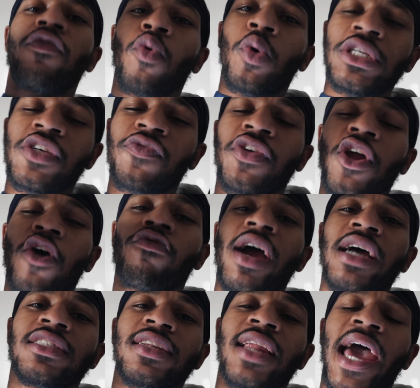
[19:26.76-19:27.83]
you watch this video
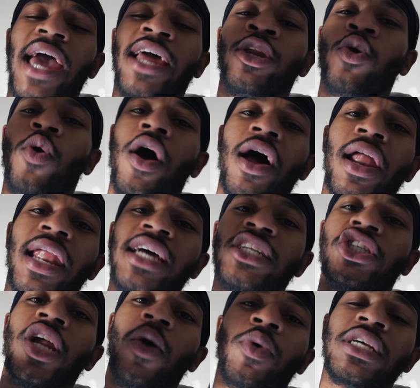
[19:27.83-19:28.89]
right to the end, you are a
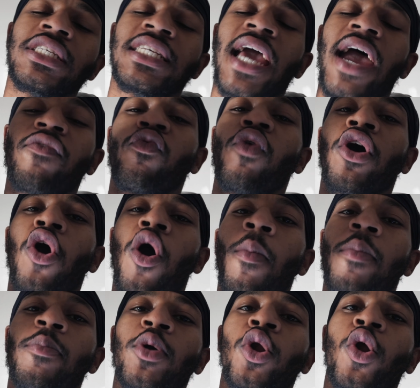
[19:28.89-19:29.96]
legend. I wanna see everyone
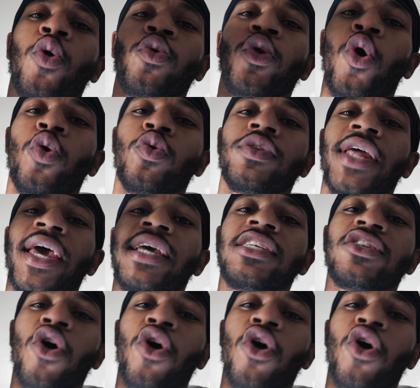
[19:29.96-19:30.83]
comment below no days